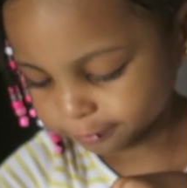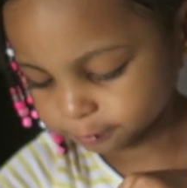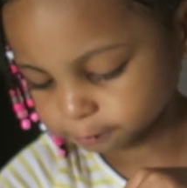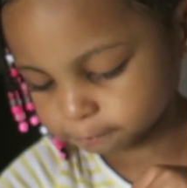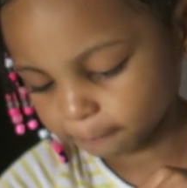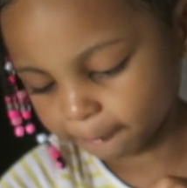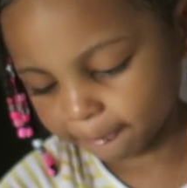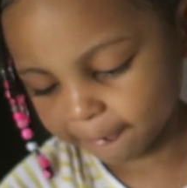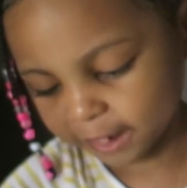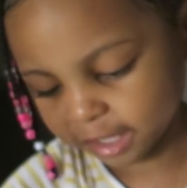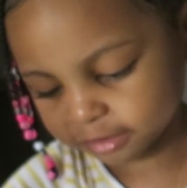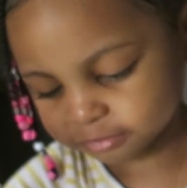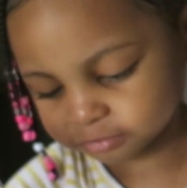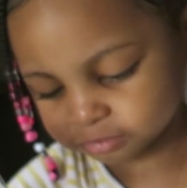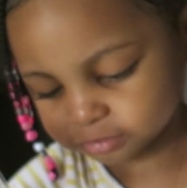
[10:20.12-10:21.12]
This little
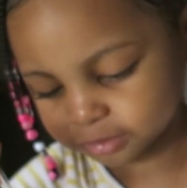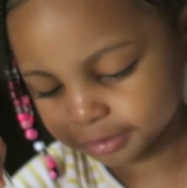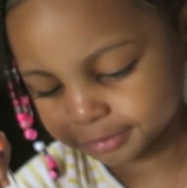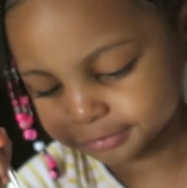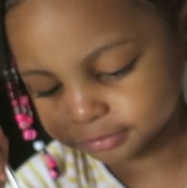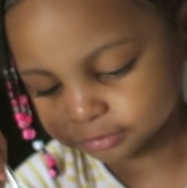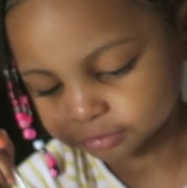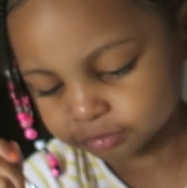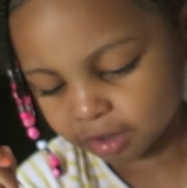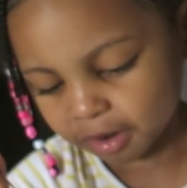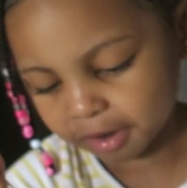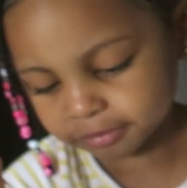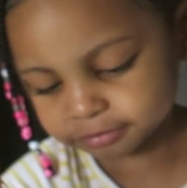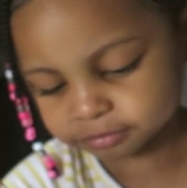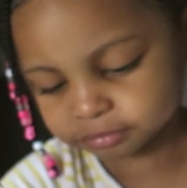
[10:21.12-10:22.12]
rabbit.
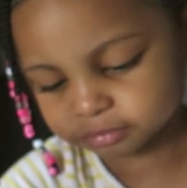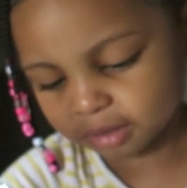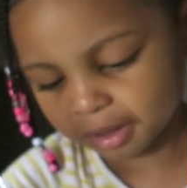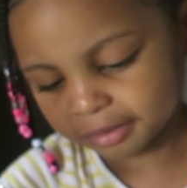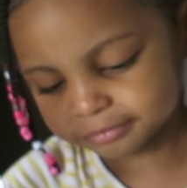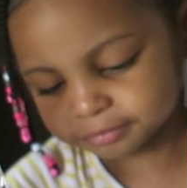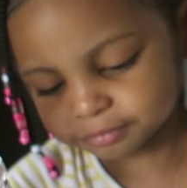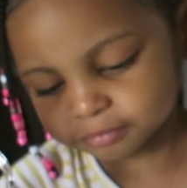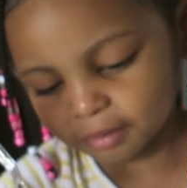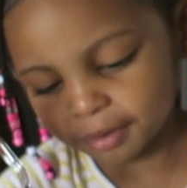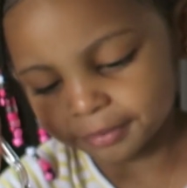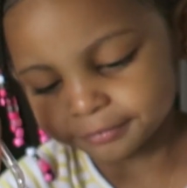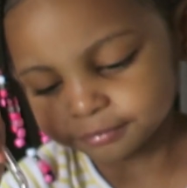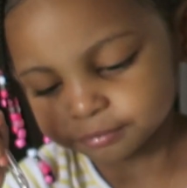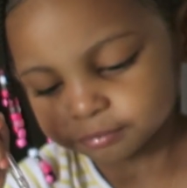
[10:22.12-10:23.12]
What color is this? Come
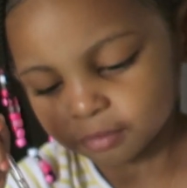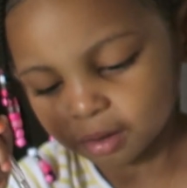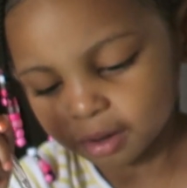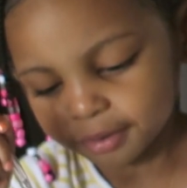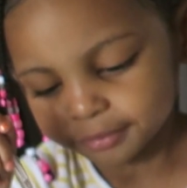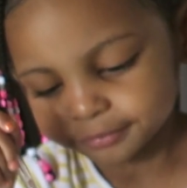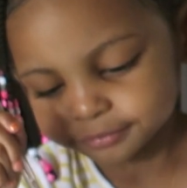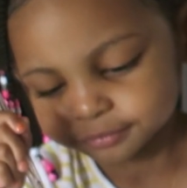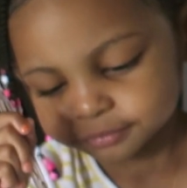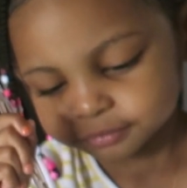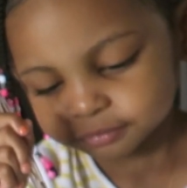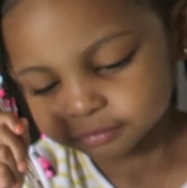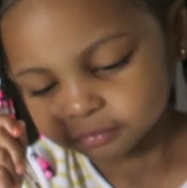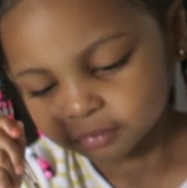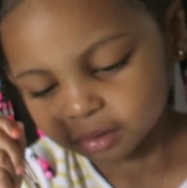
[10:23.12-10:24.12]
on, so I can go get
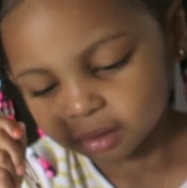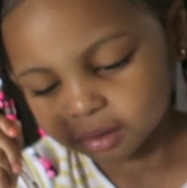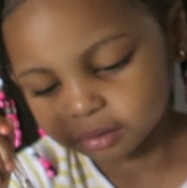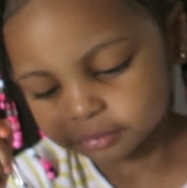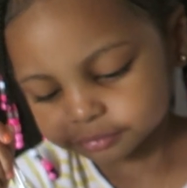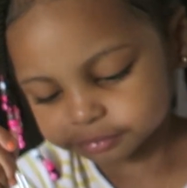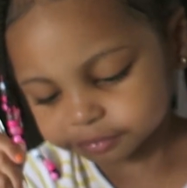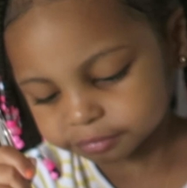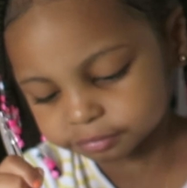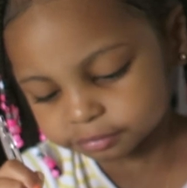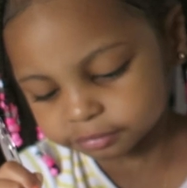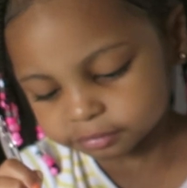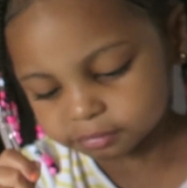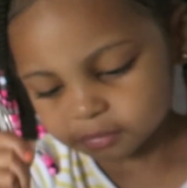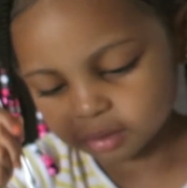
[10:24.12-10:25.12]
my food. I'm hungry
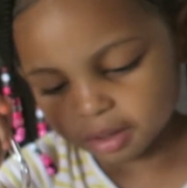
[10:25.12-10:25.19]
too.